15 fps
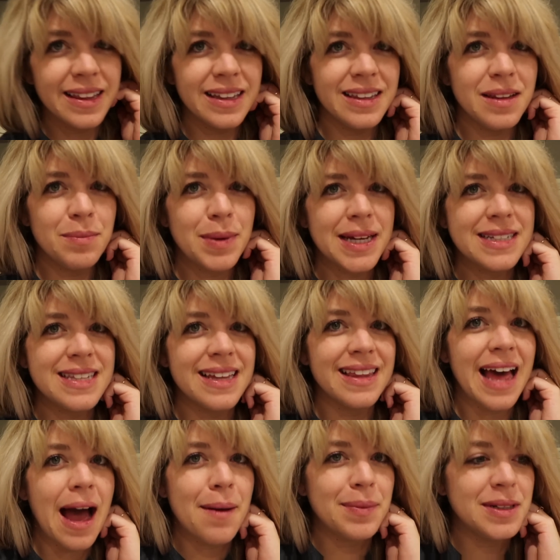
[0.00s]
I think the best
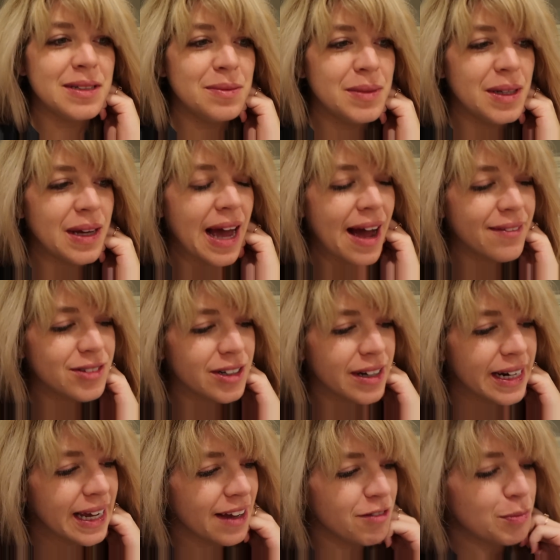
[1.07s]
thing that happened to me after
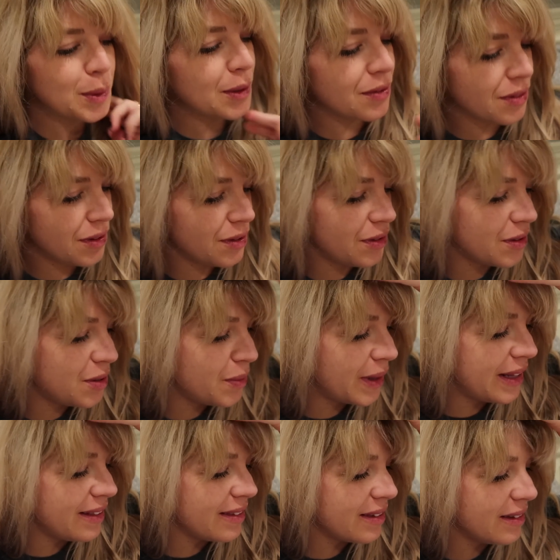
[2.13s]
I gave birth to the
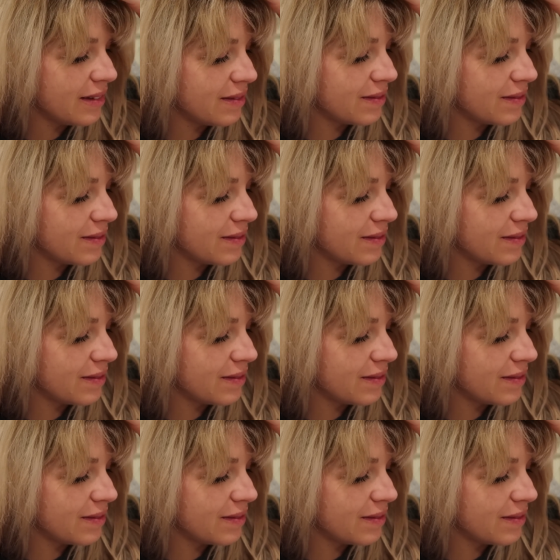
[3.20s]
twins,